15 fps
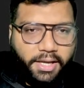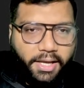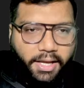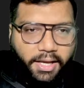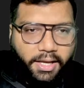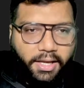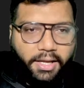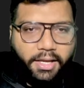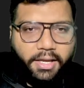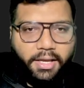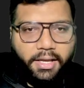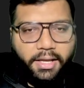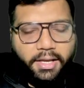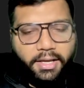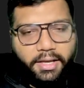A
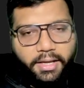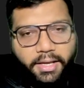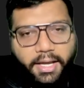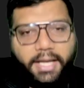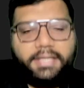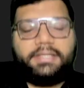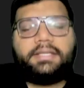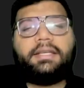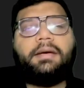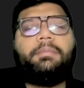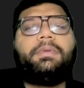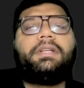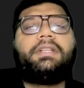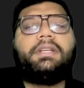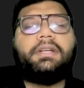has
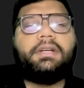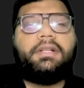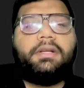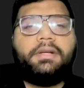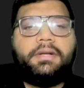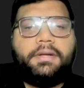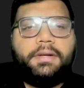committed